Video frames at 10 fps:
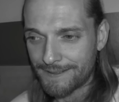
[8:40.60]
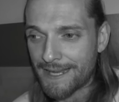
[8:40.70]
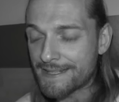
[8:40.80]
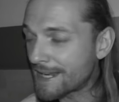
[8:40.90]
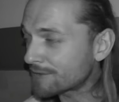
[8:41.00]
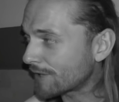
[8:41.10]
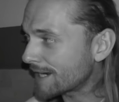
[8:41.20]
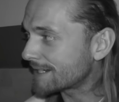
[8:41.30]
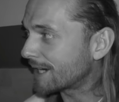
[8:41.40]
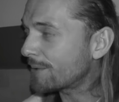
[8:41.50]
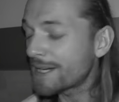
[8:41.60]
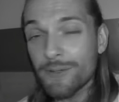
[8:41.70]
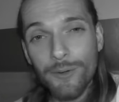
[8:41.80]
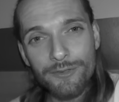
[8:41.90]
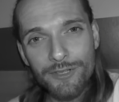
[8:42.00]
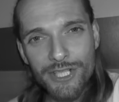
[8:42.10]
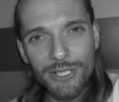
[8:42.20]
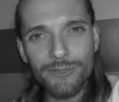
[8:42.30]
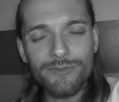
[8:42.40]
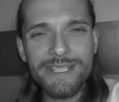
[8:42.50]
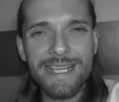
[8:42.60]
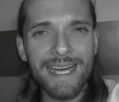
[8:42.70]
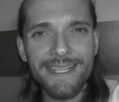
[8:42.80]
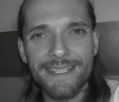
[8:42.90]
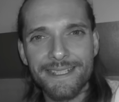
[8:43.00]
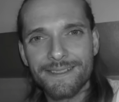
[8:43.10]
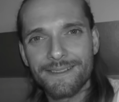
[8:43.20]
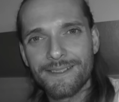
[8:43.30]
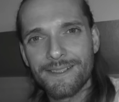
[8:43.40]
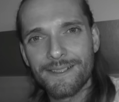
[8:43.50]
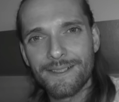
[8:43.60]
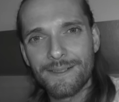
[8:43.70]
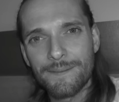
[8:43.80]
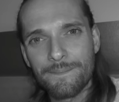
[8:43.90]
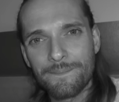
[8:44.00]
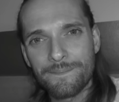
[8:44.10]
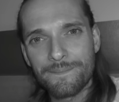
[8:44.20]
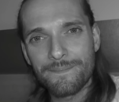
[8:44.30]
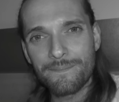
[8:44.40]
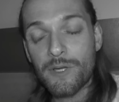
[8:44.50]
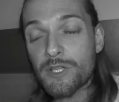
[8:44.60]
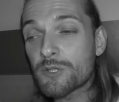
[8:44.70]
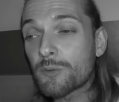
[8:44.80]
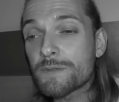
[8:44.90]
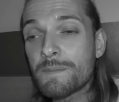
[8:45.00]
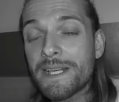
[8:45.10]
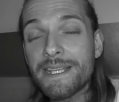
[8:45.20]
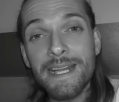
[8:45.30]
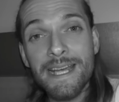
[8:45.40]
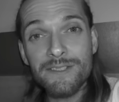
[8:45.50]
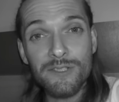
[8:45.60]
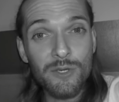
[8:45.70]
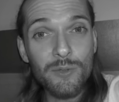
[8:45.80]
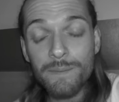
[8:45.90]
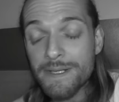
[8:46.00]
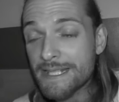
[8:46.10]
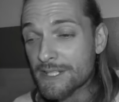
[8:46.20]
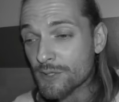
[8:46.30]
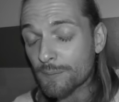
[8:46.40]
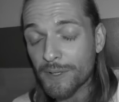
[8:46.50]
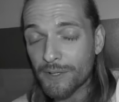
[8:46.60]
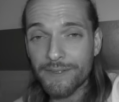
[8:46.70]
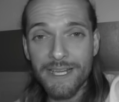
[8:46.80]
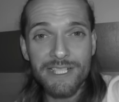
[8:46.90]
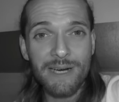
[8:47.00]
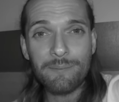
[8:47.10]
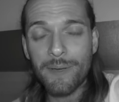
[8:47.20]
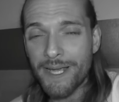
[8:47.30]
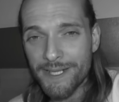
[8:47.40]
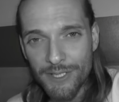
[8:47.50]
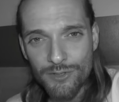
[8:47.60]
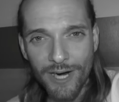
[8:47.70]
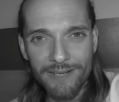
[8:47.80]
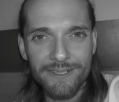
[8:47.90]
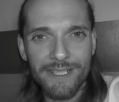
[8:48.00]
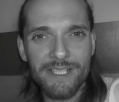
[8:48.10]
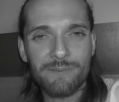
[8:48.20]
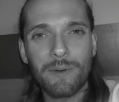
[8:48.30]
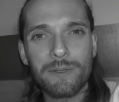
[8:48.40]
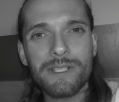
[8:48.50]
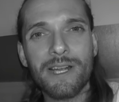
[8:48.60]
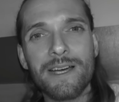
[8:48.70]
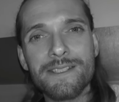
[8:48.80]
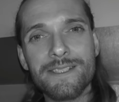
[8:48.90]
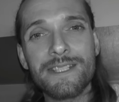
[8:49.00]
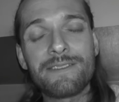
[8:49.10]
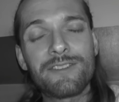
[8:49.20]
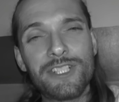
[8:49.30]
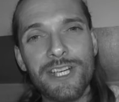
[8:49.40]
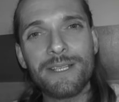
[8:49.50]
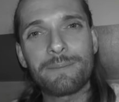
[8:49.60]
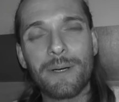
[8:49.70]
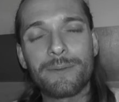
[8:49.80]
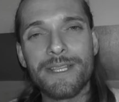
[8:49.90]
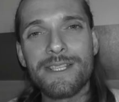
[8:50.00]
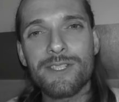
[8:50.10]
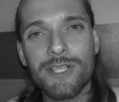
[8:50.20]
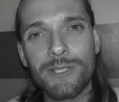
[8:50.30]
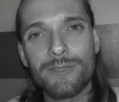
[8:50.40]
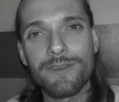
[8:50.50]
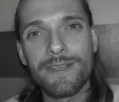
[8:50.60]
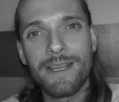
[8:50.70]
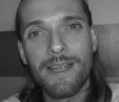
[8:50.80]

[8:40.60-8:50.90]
And yet right now I know there are children dying. Because those millionaires are too busy supping on their champagne and driving their sports cars to give a shit about these children.